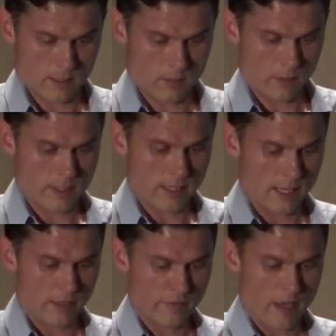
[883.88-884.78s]
once
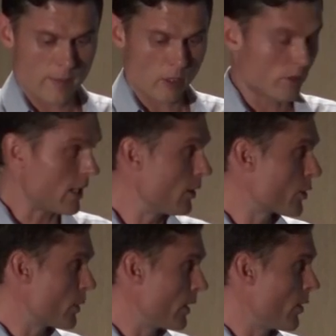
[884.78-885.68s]
again, the fiber content
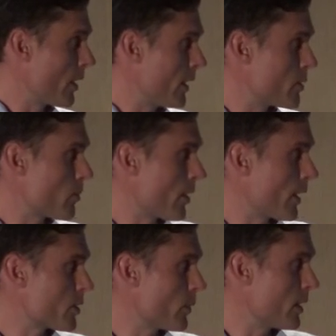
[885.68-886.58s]
looks really good in these
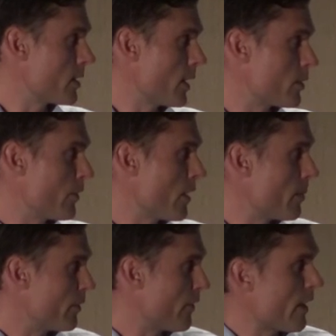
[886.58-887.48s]
products with the dietary
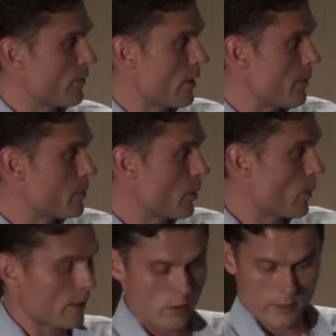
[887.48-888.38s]
fiber 5 grams per
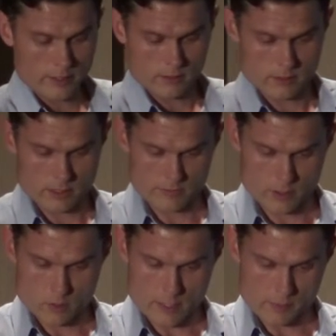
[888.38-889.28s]
one cookie,
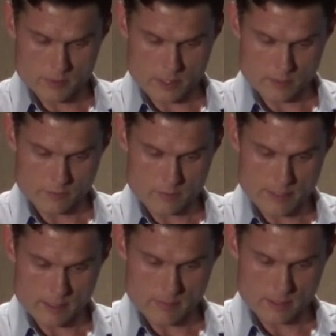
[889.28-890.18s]
giving 20% of the
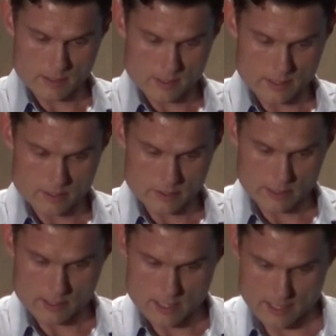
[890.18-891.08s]
recommended dietary
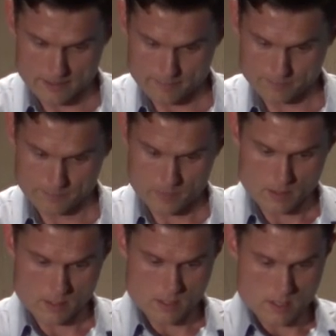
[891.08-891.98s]
intake.
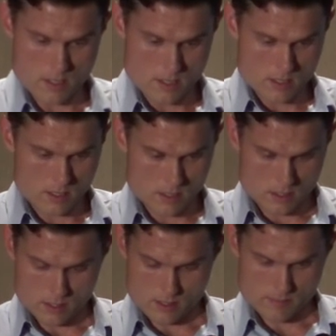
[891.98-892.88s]

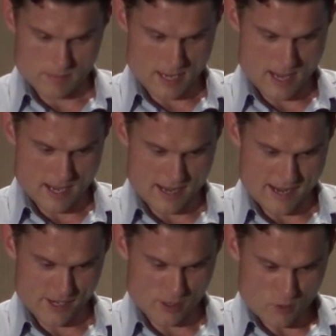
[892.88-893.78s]
Um, and
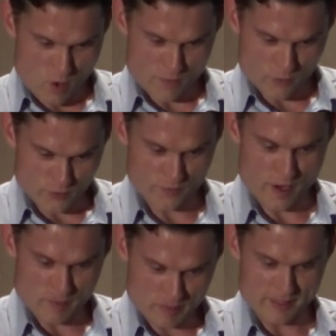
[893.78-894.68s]
Eggo Waffles
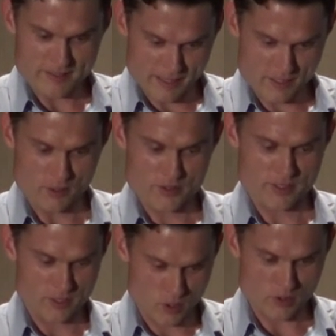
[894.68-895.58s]
Fiber Plus
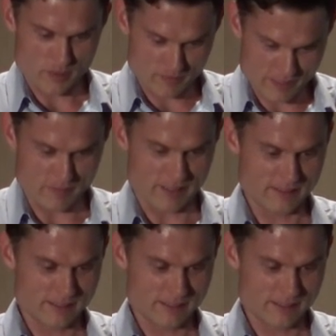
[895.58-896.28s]
Antioxidant Chocolate Flavor.